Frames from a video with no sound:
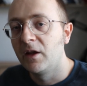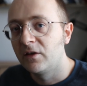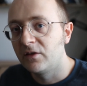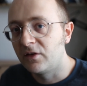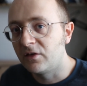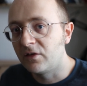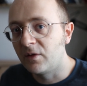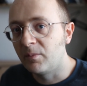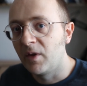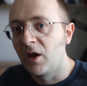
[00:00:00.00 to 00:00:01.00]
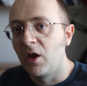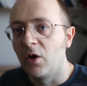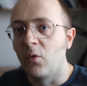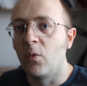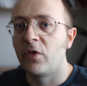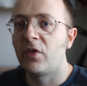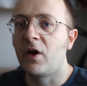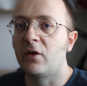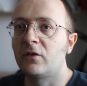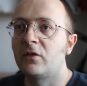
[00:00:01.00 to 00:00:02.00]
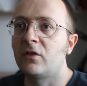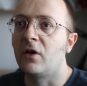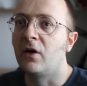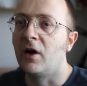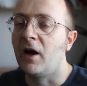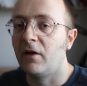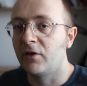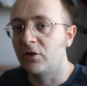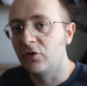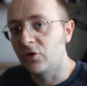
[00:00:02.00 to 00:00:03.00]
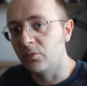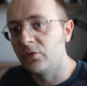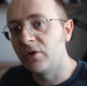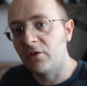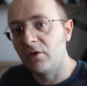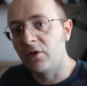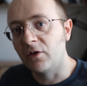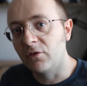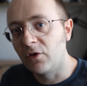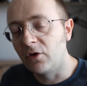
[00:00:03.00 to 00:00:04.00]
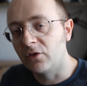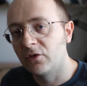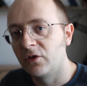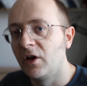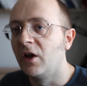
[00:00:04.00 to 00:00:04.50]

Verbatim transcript: system without having to compute everything first.